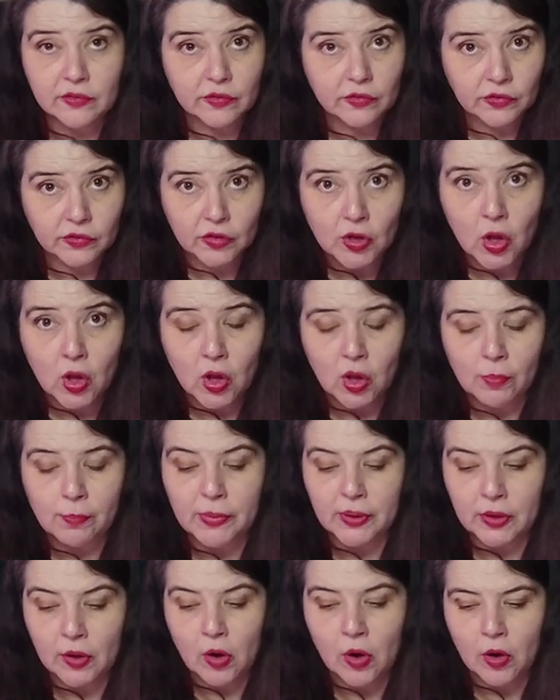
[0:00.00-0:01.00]
saw
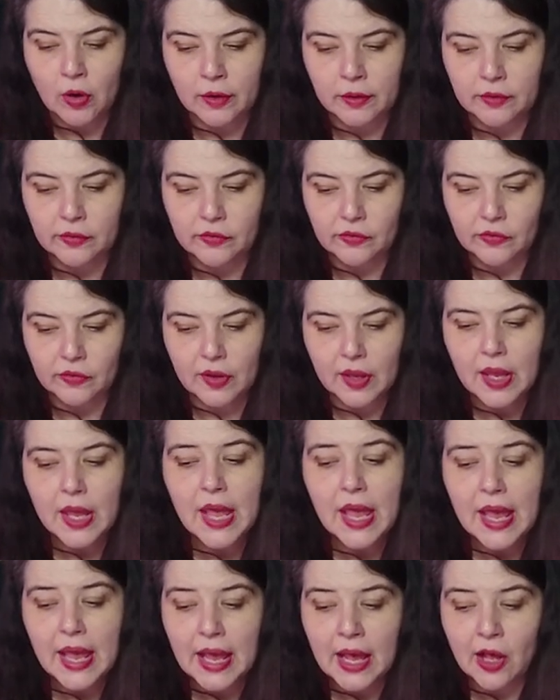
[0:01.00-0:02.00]
but ours,
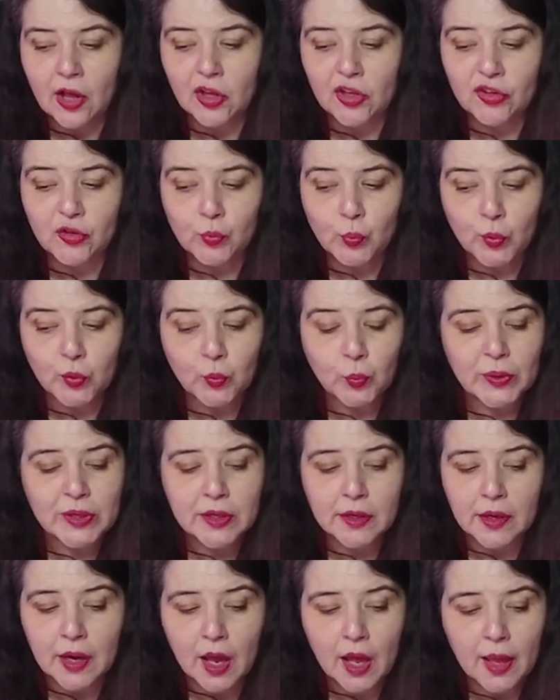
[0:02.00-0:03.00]
else would we
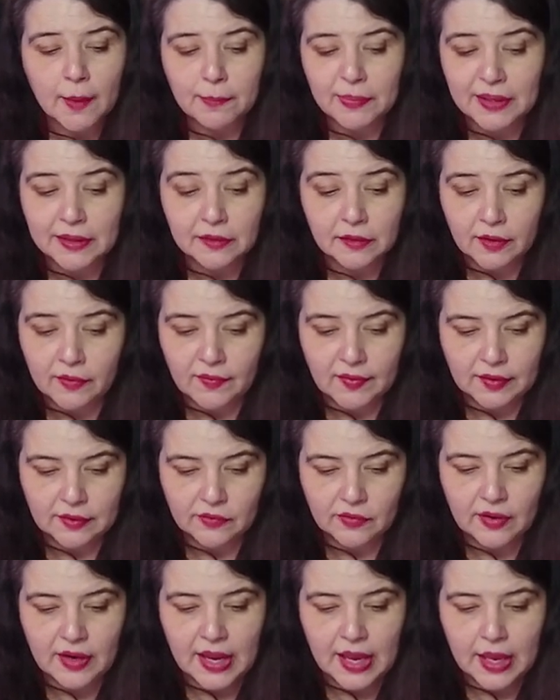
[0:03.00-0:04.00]
not be living
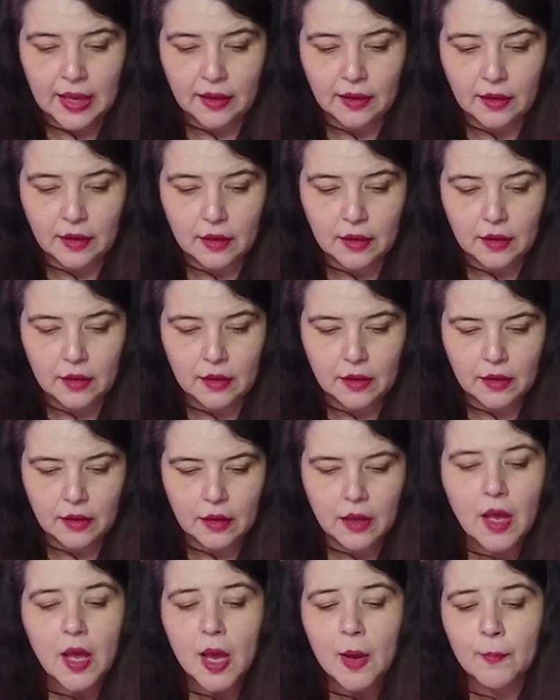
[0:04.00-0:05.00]
today.
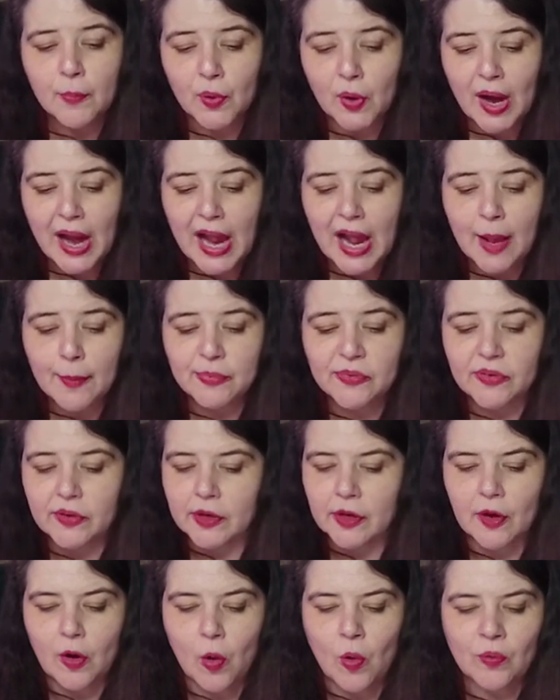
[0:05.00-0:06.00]
Perhaps it
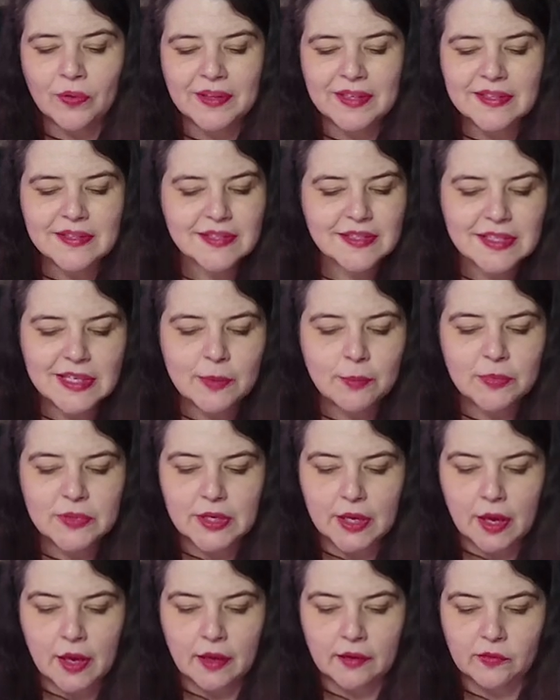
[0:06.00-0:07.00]
had only seemed
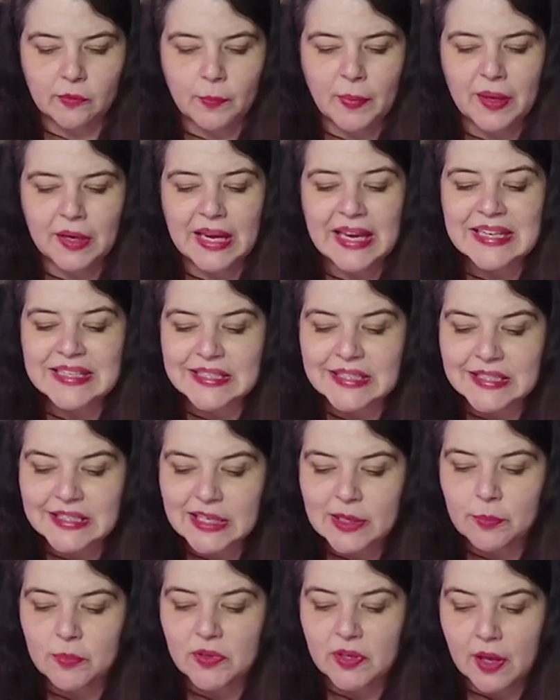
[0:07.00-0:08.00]
to us, but it
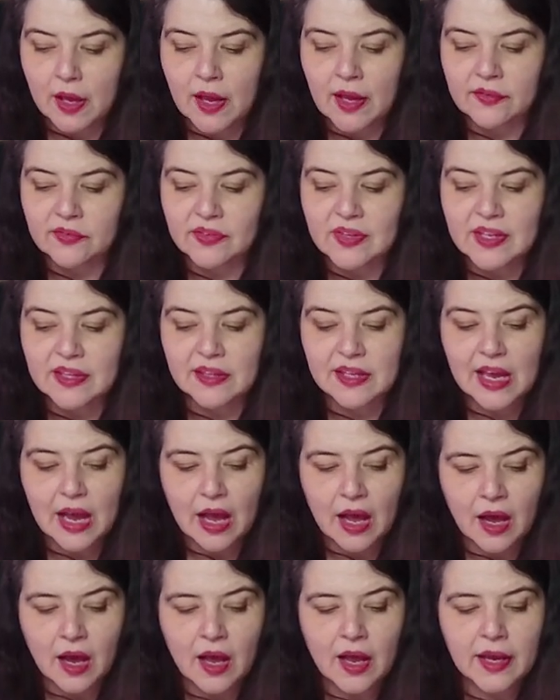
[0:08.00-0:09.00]
seemed to us that the
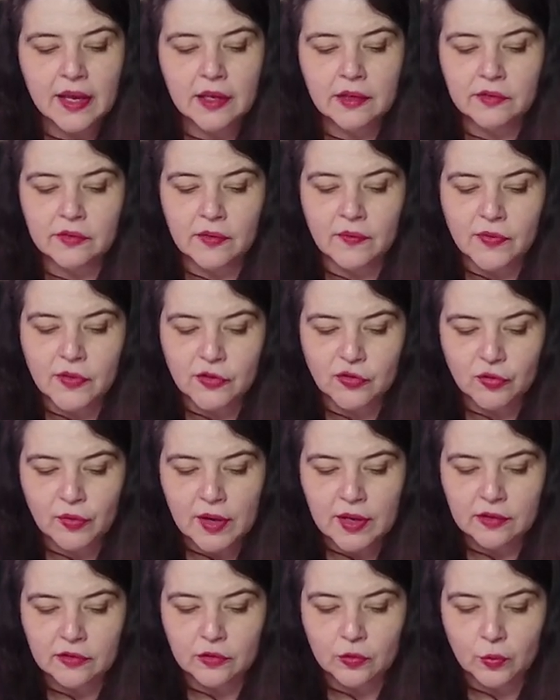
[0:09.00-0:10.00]
eyes of the
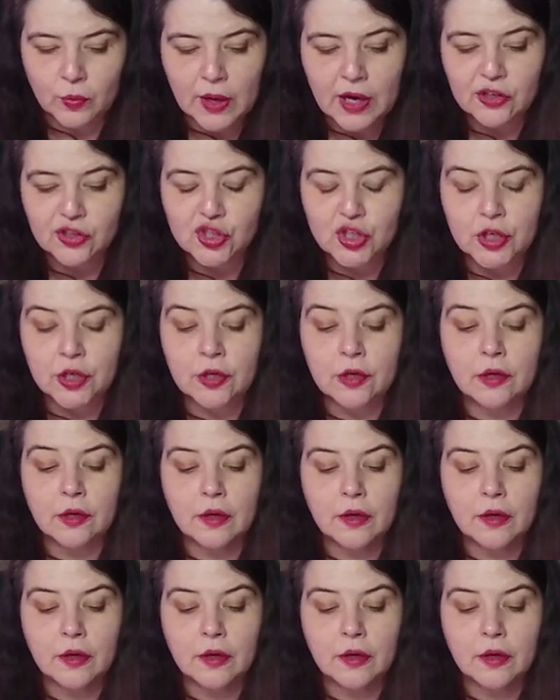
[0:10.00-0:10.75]
transgressor